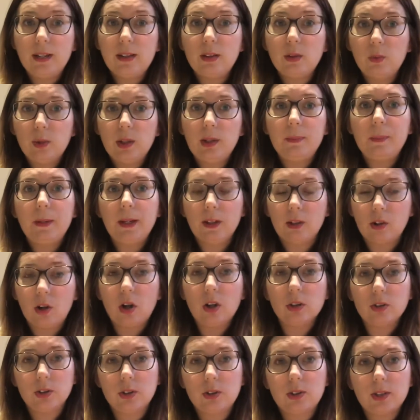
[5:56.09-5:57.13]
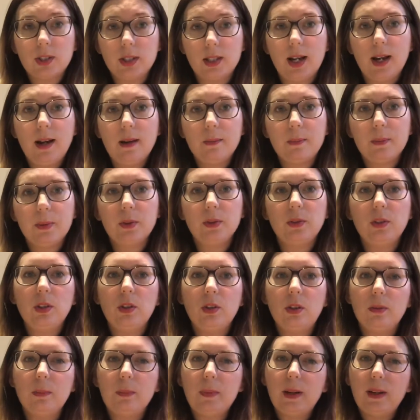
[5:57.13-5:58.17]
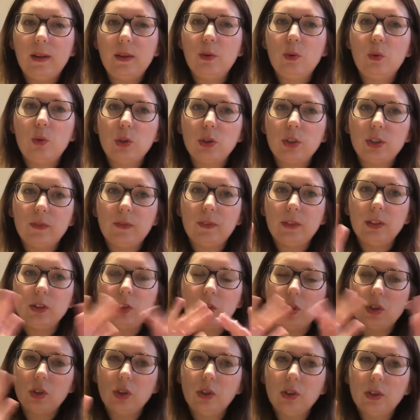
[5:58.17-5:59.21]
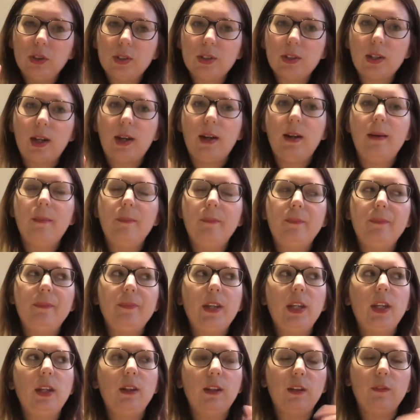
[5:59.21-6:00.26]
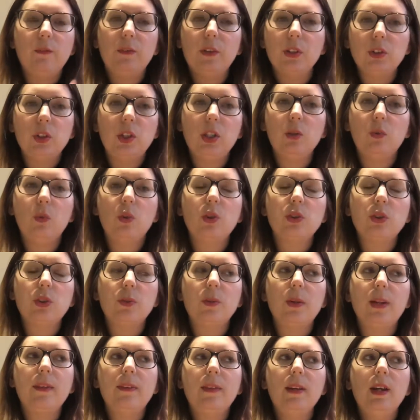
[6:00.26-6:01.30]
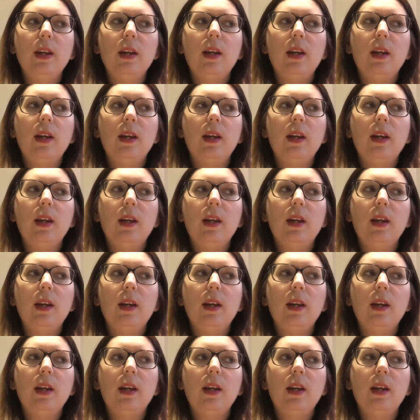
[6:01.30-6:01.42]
There will be a cost to that, but you can buy the water filter jugs that you can filter your water with.